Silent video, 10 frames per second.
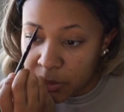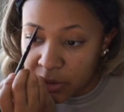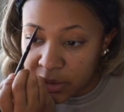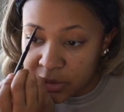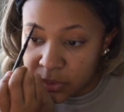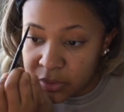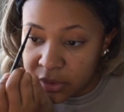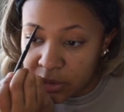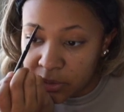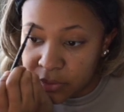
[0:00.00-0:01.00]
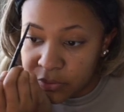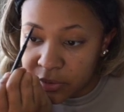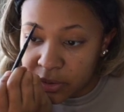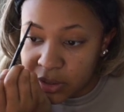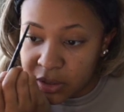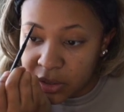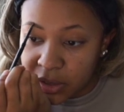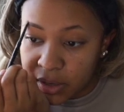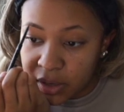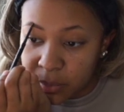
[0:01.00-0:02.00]
okay? So we're not going to fill our
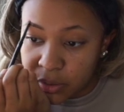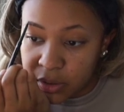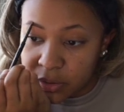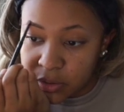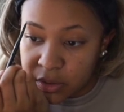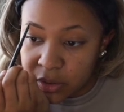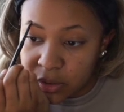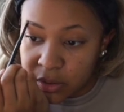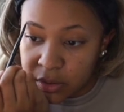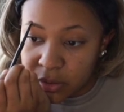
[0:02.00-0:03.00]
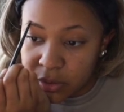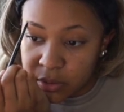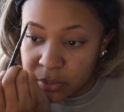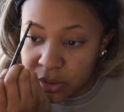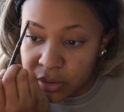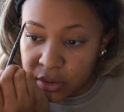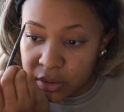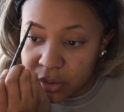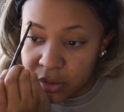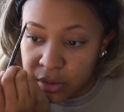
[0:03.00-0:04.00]
eyebrows all the way
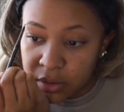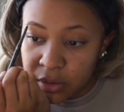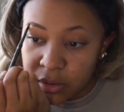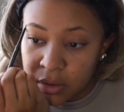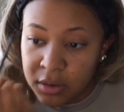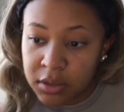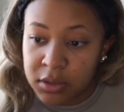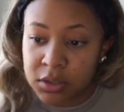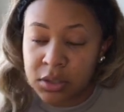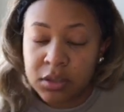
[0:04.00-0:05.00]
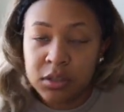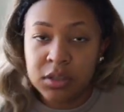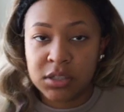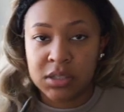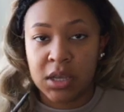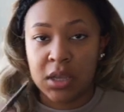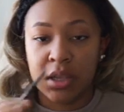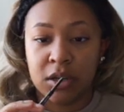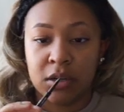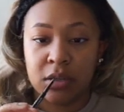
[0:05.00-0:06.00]
in. So you're literally just
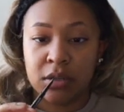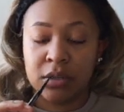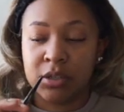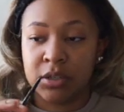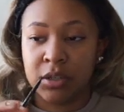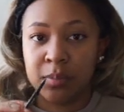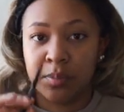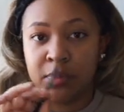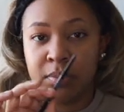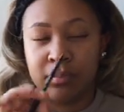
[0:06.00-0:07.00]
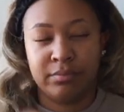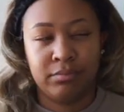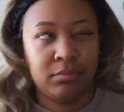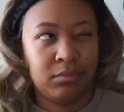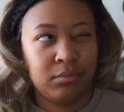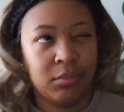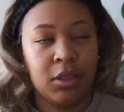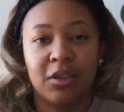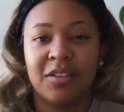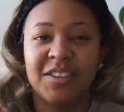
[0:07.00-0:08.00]
taking you're
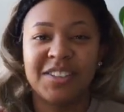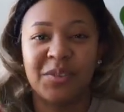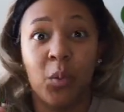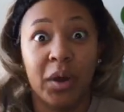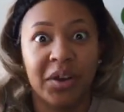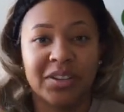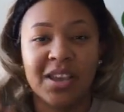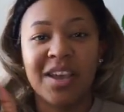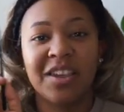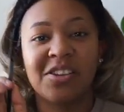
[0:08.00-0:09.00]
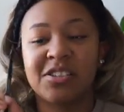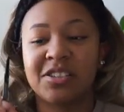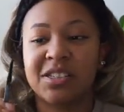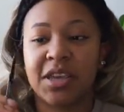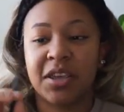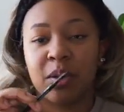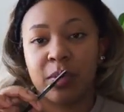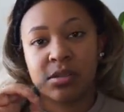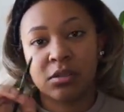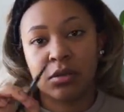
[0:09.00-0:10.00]
literally just taking your
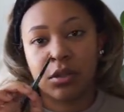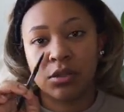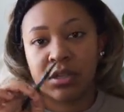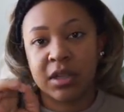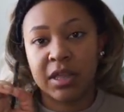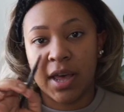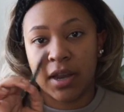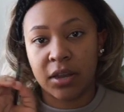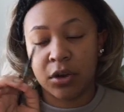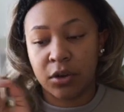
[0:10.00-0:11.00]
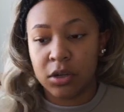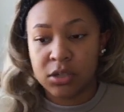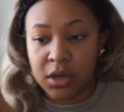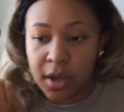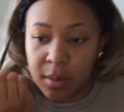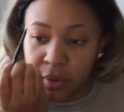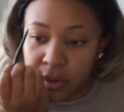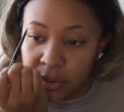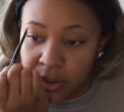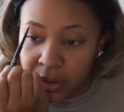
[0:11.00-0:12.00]
pencil and you're just gliding across your
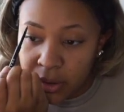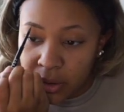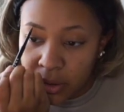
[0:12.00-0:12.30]
eyebrow, okay?